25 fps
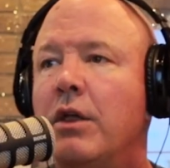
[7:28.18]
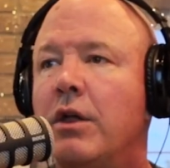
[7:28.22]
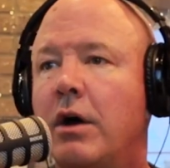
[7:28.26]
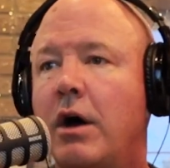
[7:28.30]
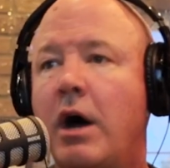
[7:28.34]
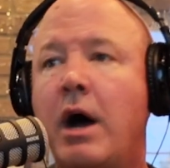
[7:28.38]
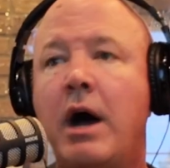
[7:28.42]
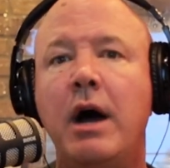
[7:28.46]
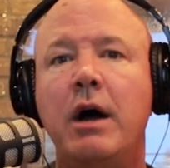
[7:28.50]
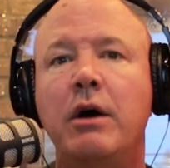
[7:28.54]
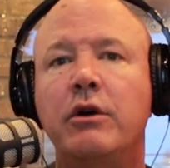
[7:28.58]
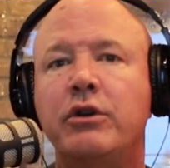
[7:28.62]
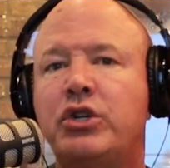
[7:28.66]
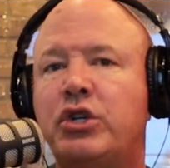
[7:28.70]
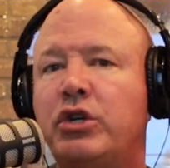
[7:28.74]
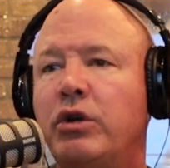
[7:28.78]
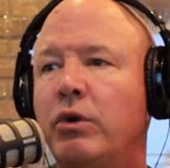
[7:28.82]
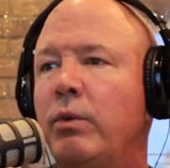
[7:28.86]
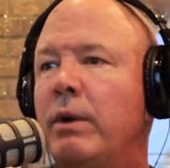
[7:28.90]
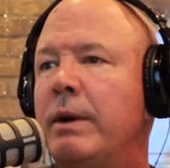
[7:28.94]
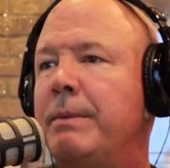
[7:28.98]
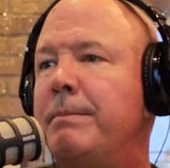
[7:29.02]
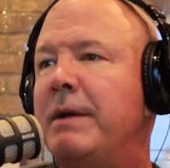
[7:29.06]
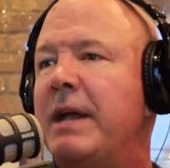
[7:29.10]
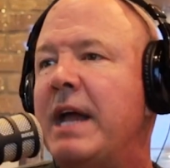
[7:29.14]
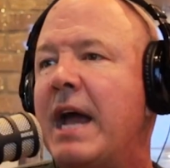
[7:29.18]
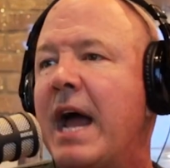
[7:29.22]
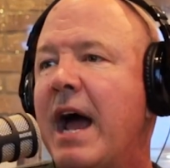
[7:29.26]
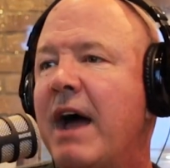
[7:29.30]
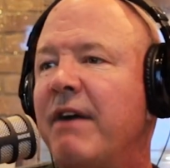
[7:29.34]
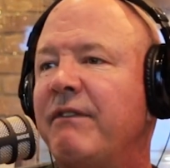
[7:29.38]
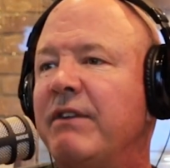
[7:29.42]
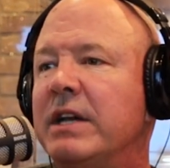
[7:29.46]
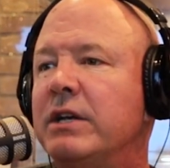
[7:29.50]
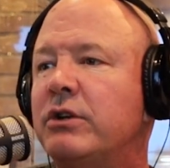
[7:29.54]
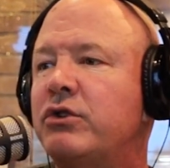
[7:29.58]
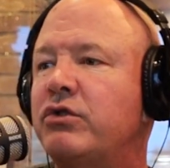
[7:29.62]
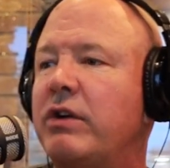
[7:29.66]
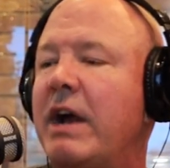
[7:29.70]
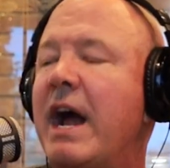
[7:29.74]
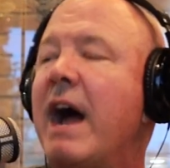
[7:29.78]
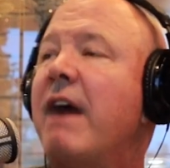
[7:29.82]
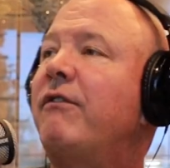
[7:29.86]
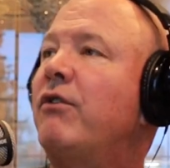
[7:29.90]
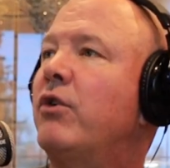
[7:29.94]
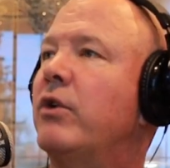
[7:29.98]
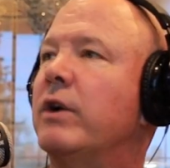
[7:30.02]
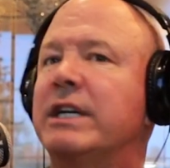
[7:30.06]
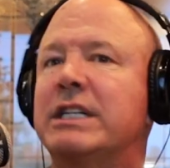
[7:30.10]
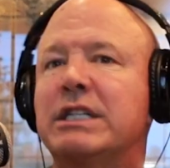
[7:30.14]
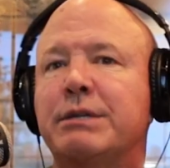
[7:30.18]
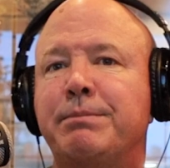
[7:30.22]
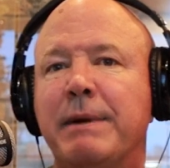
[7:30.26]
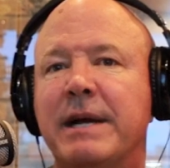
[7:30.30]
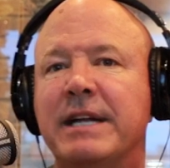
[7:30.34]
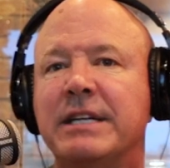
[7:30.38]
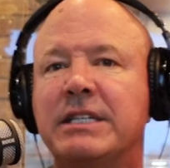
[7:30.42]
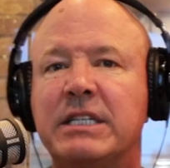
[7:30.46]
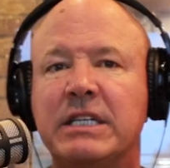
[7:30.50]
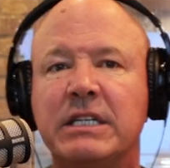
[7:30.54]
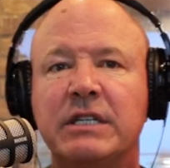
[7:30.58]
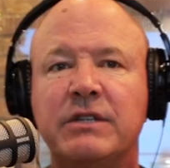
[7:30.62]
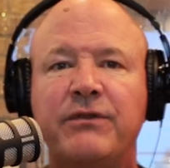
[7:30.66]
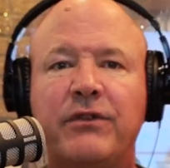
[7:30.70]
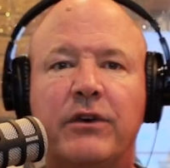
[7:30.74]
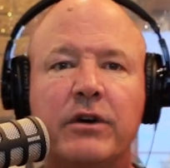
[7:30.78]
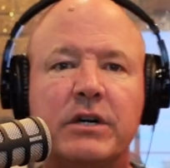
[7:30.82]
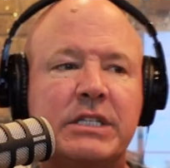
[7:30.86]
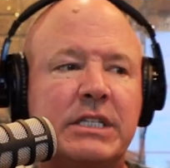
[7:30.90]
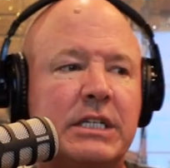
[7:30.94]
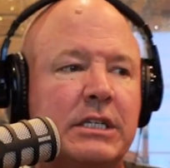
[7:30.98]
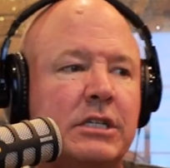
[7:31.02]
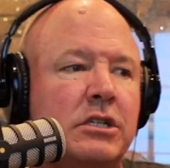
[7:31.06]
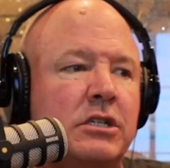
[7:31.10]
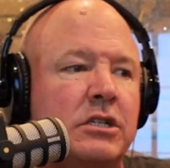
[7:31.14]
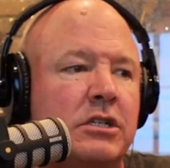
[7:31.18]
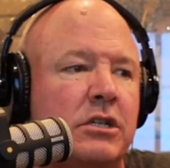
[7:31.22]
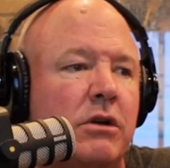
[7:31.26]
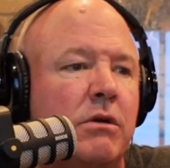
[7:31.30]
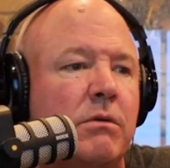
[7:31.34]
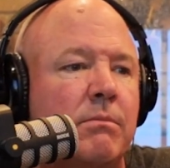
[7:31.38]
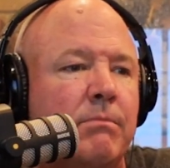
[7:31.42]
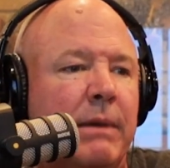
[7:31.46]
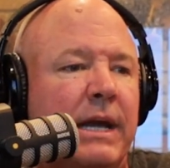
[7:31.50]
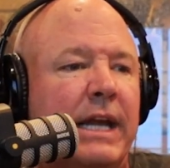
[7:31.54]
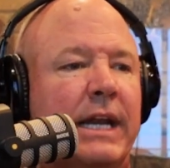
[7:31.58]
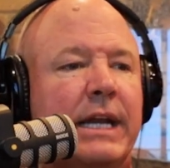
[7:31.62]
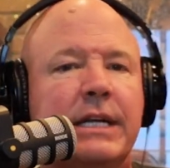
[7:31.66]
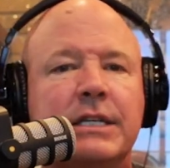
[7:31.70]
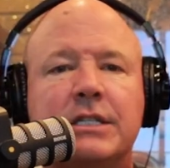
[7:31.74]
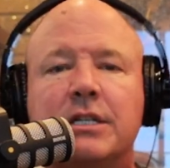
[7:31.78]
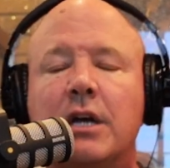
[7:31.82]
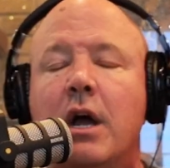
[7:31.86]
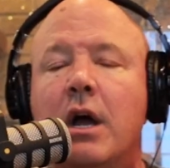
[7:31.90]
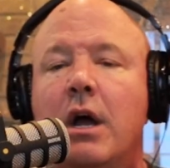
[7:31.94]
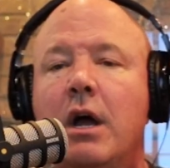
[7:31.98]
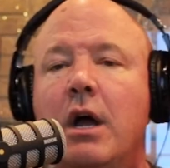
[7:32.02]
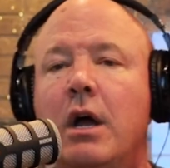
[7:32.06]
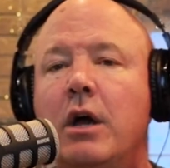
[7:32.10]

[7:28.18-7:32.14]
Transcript: Uh, should we be having travel expenses versus Zoom meetings?